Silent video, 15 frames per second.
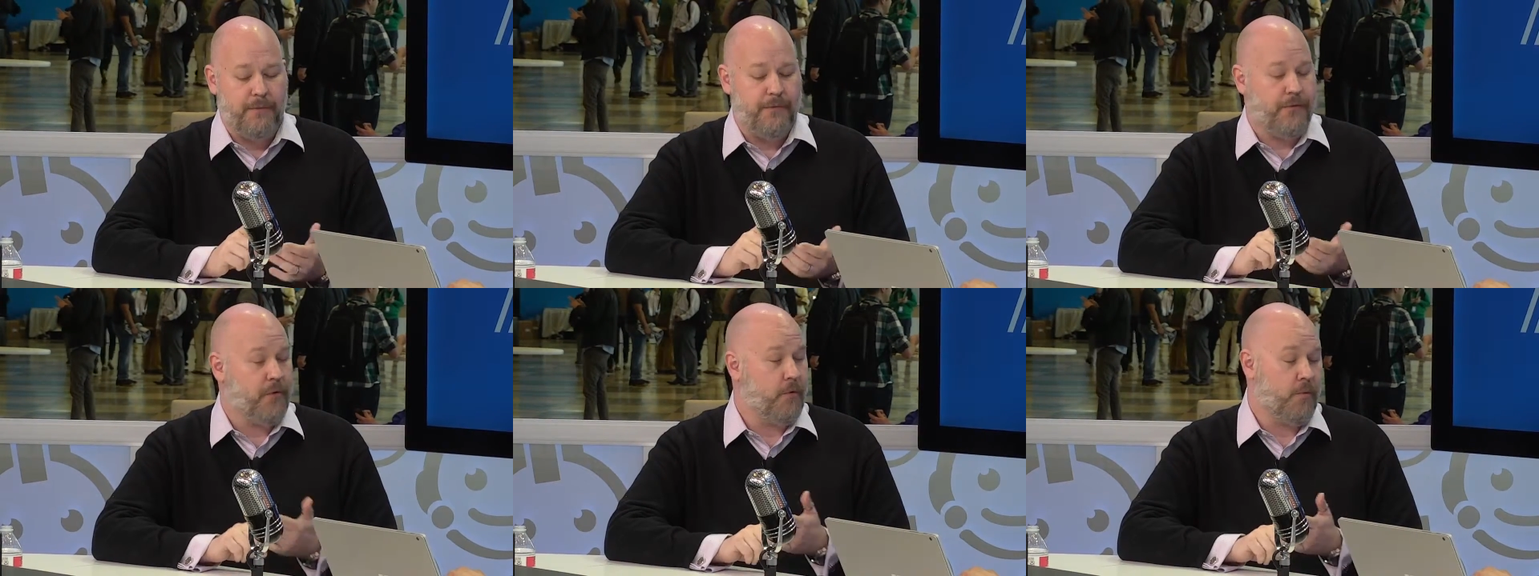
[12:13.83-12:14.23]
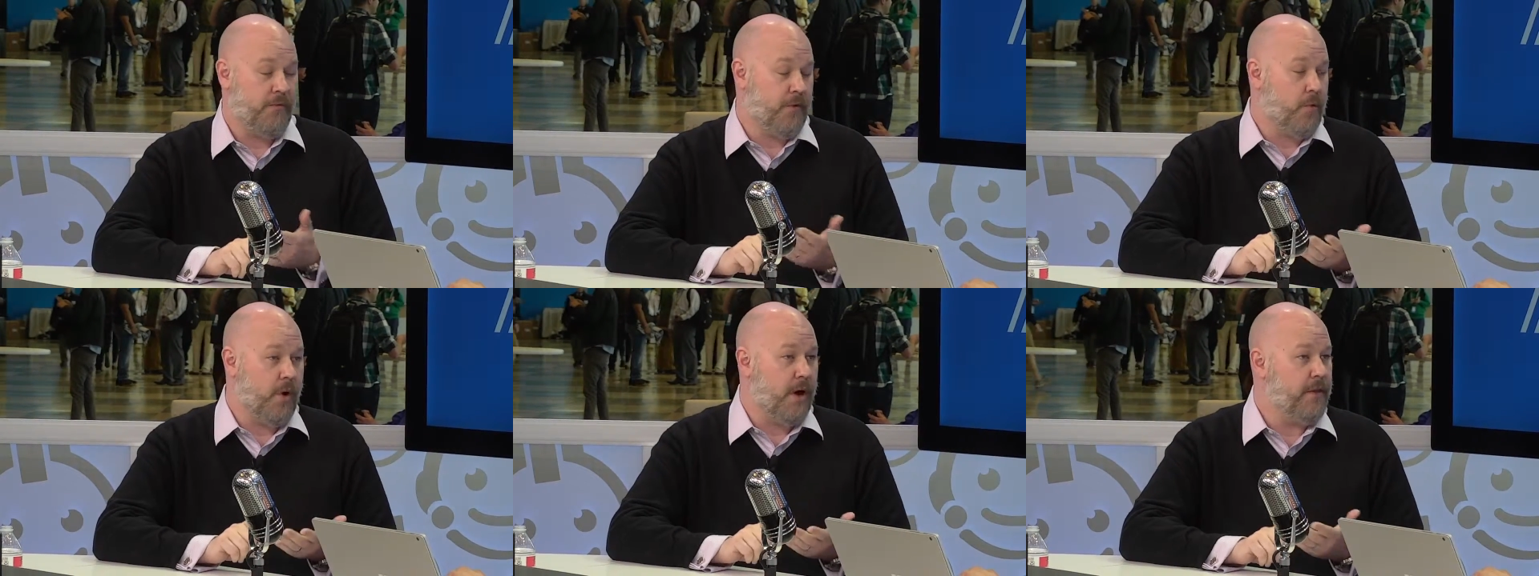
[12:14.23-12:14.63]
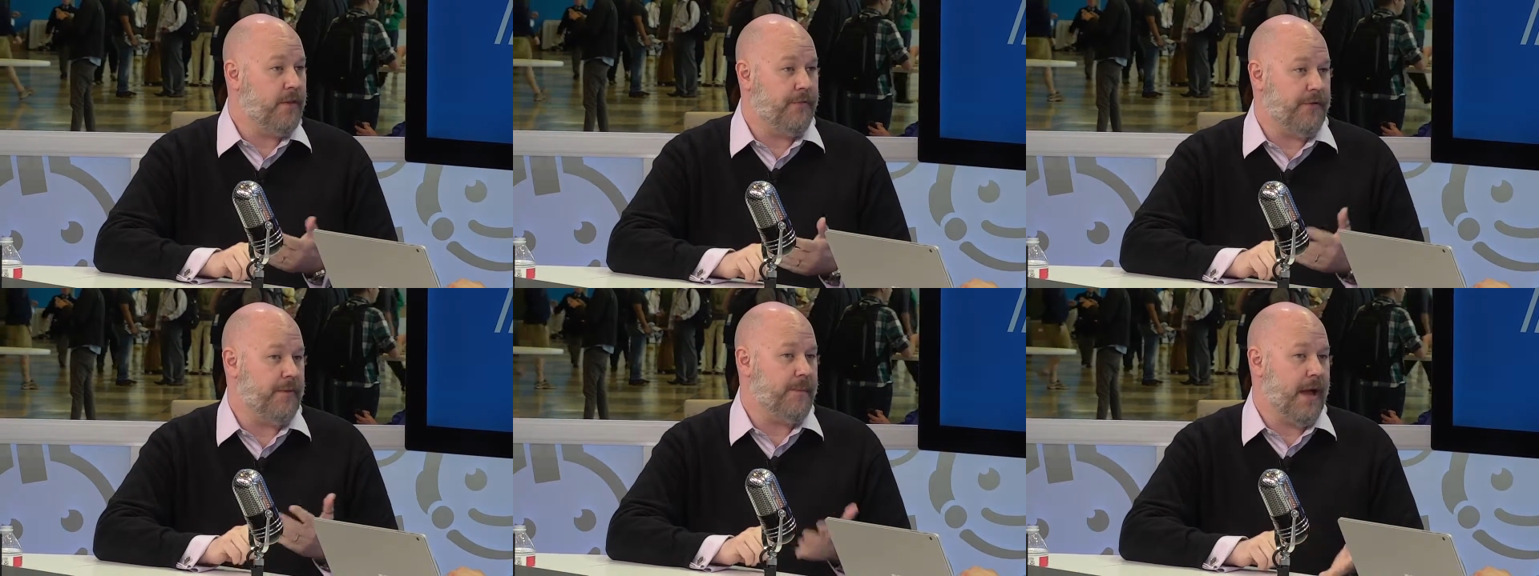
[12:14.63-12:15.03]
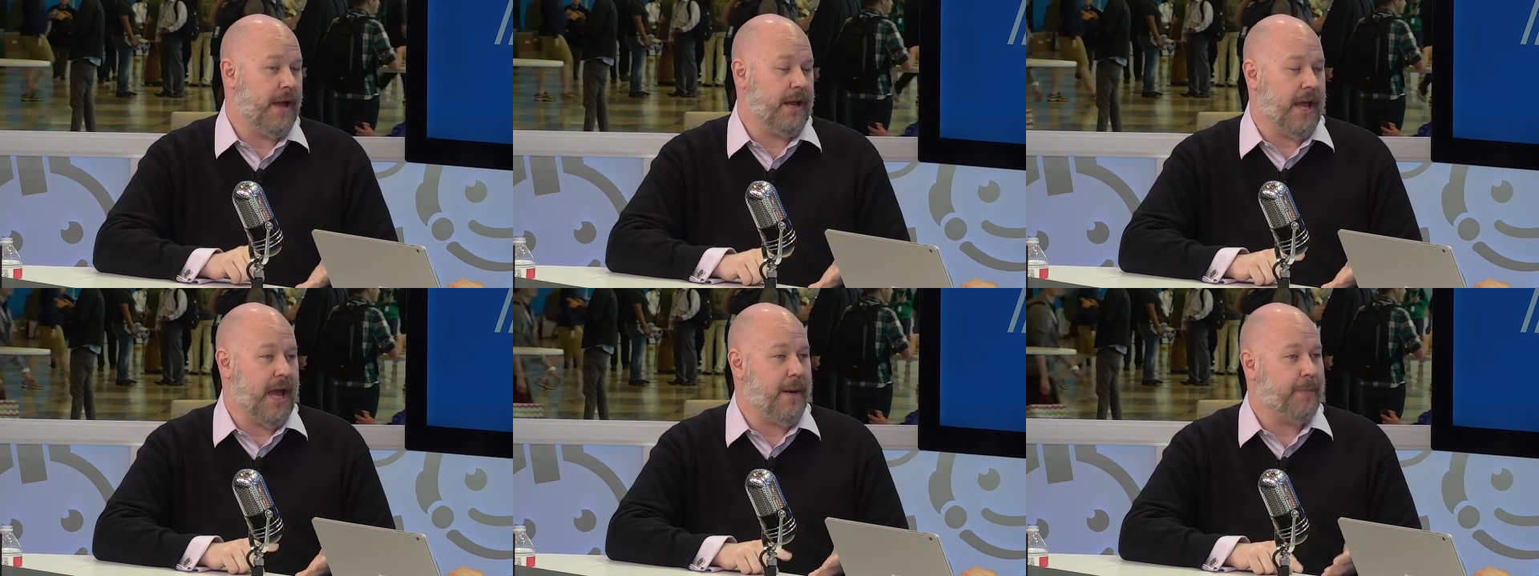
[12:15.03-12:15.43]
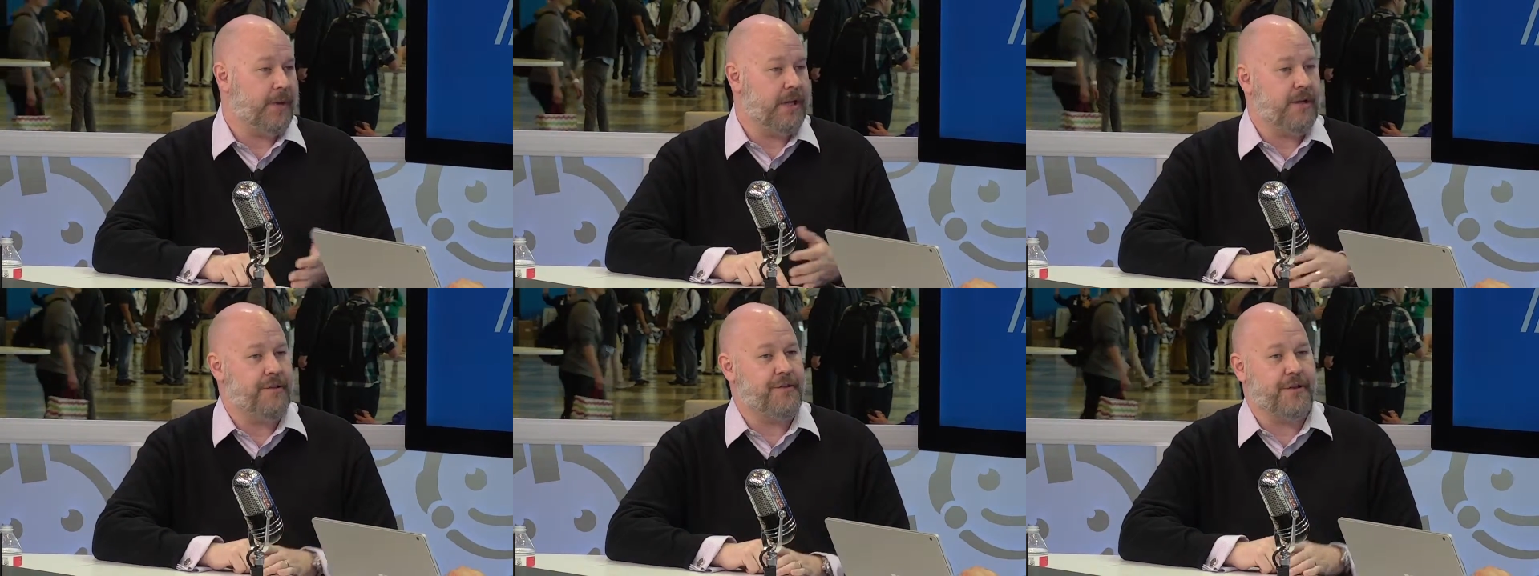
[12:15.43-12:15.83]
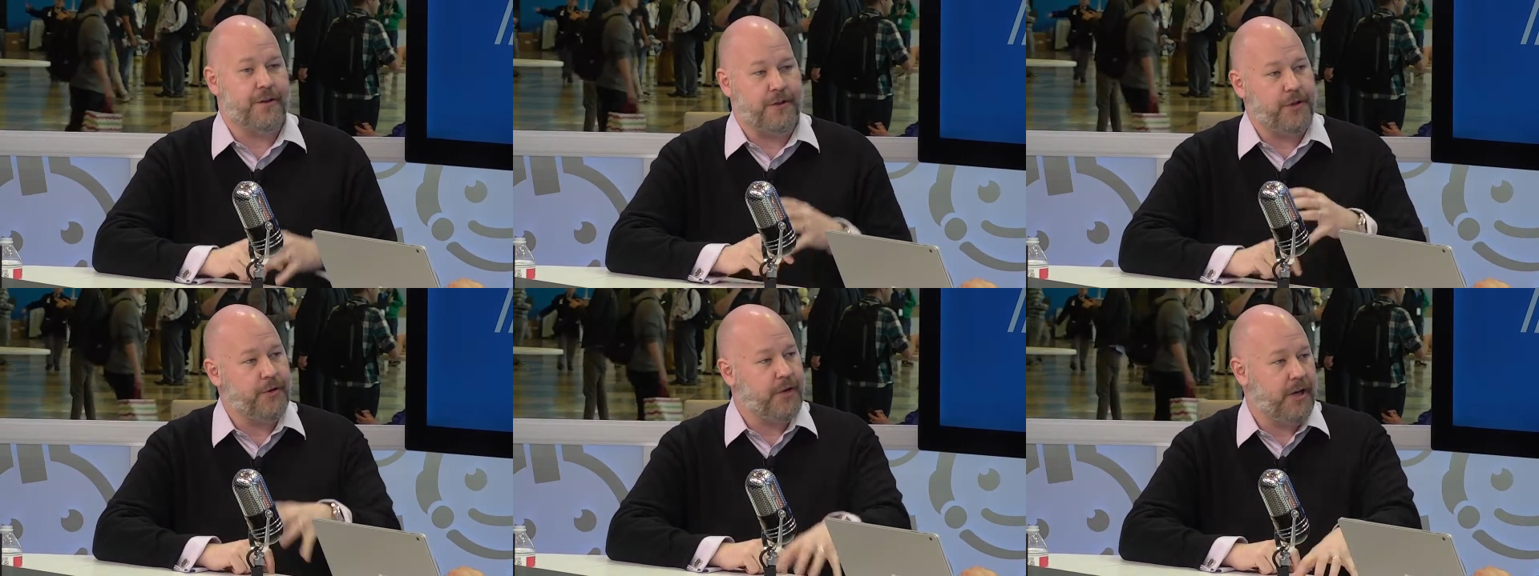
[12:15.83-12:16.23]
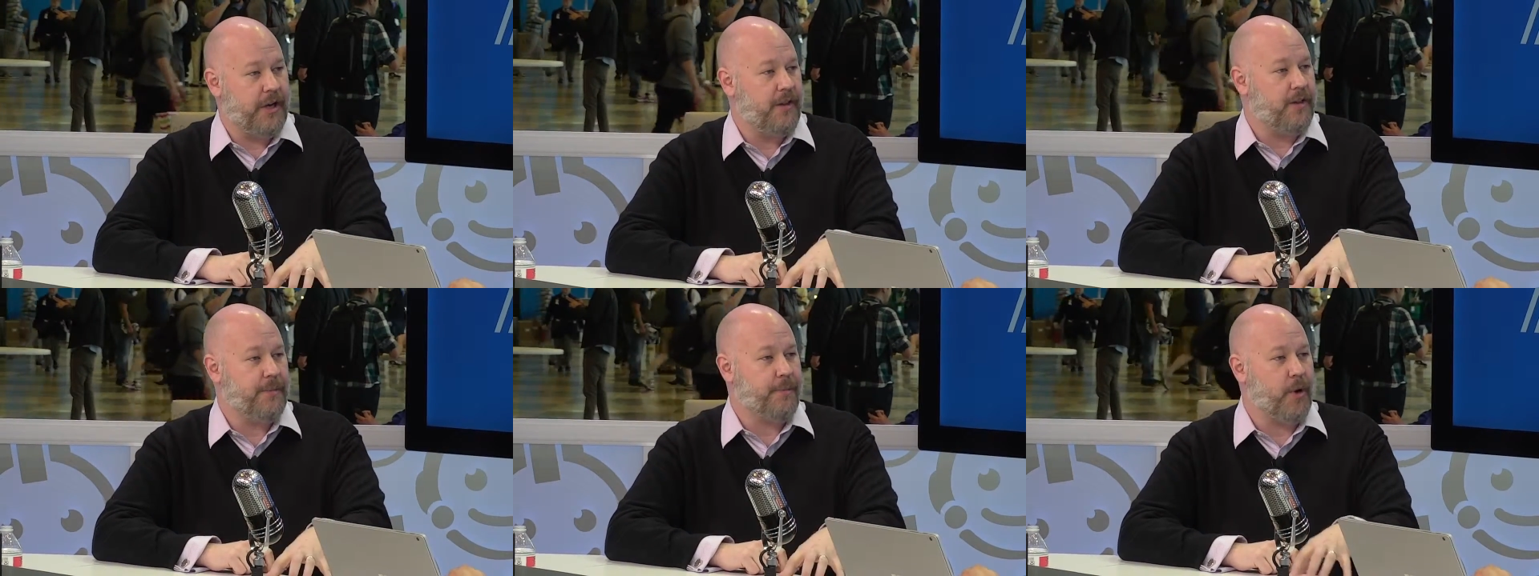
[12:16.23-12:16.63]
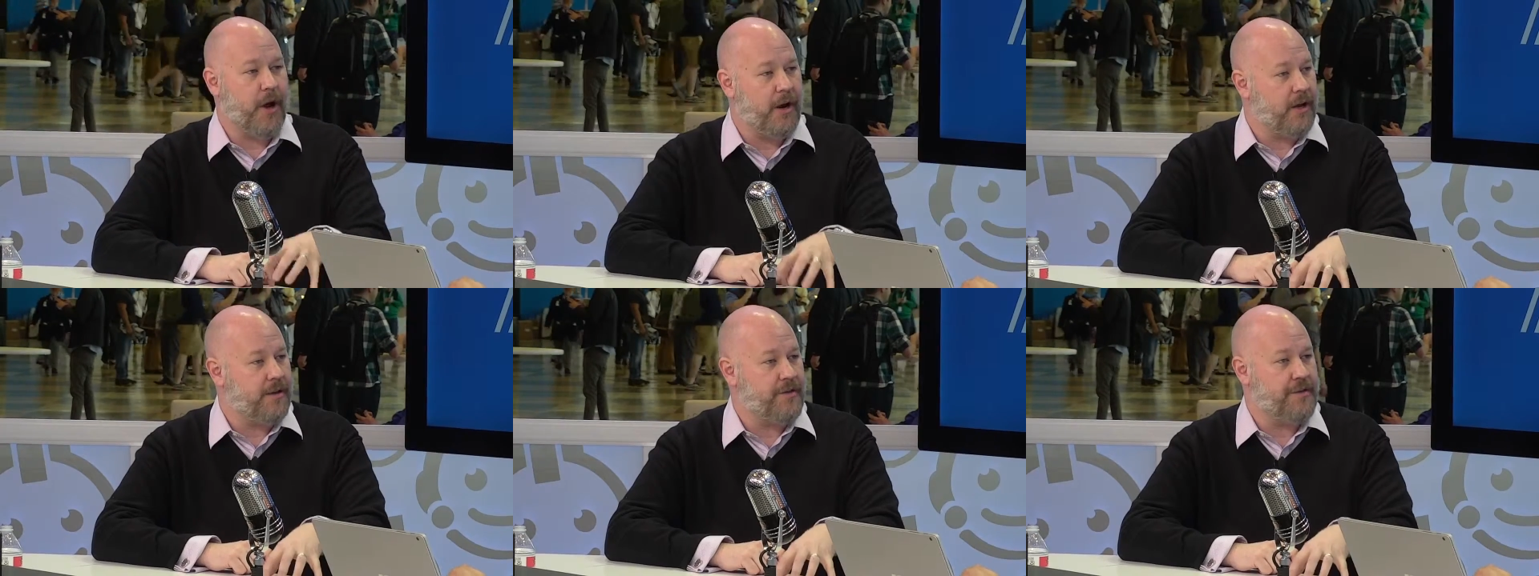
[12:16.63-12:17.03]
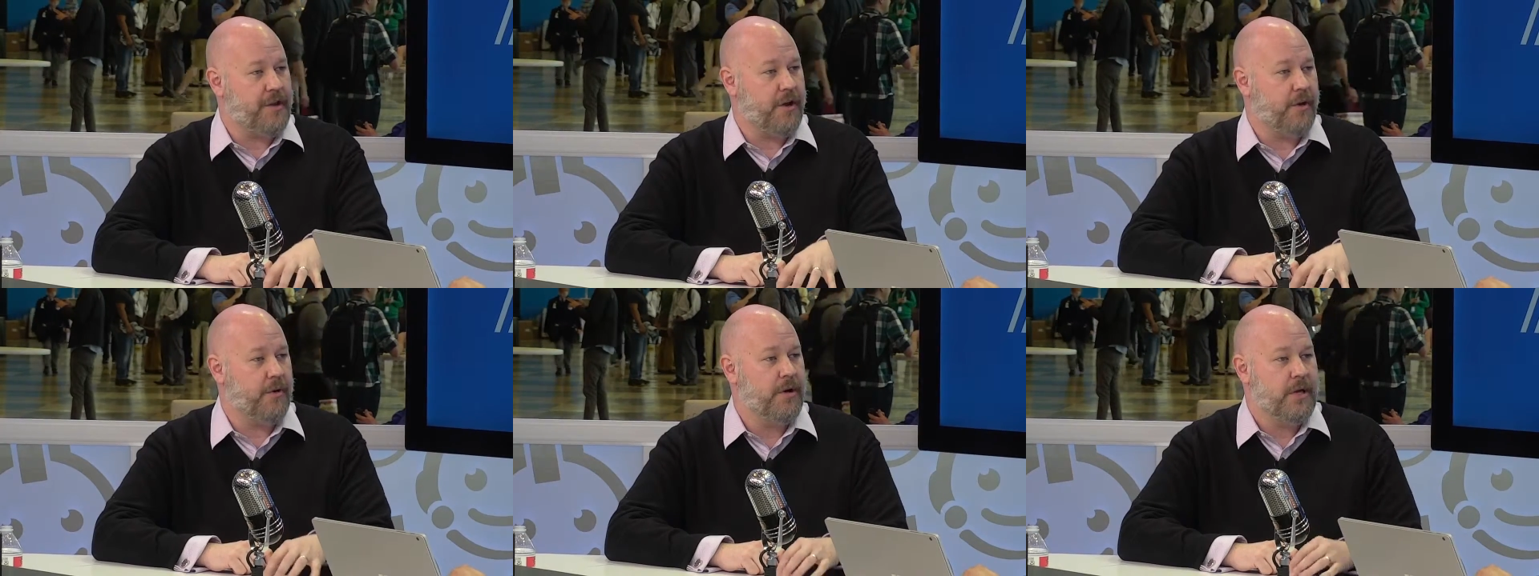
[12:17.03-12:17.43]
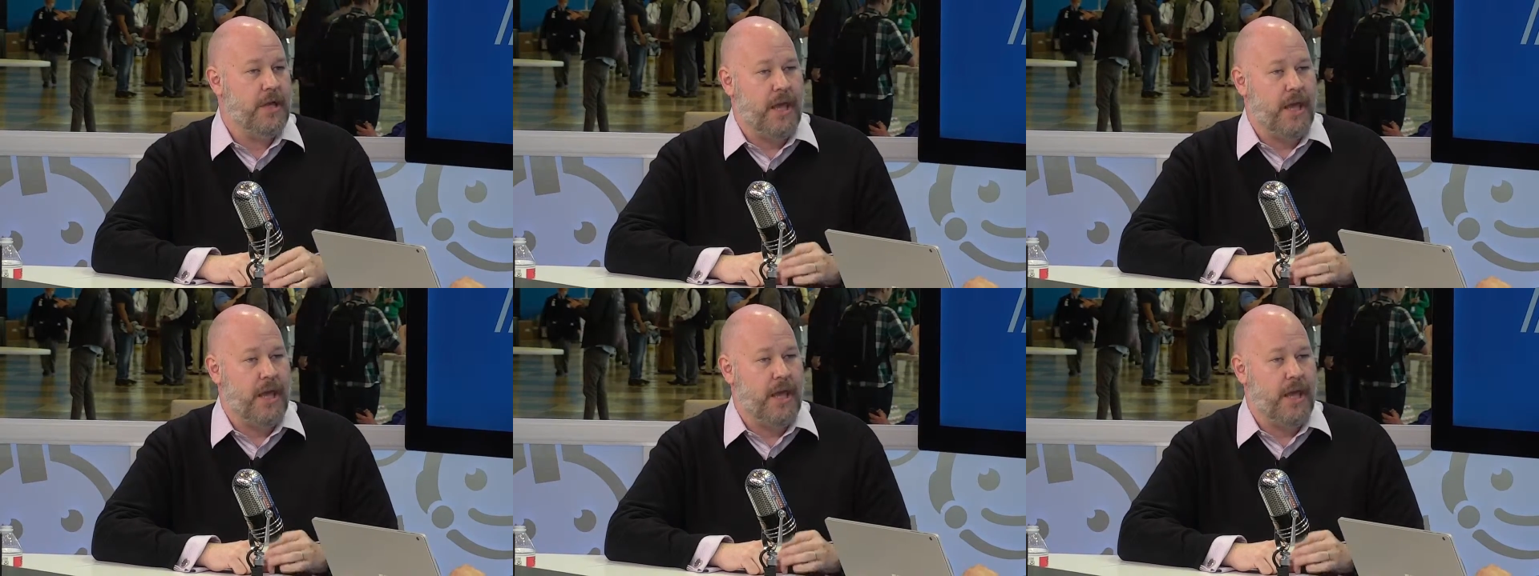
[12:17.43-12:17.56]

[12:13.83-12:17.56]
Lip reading: For one, the feedback app is included in the product, so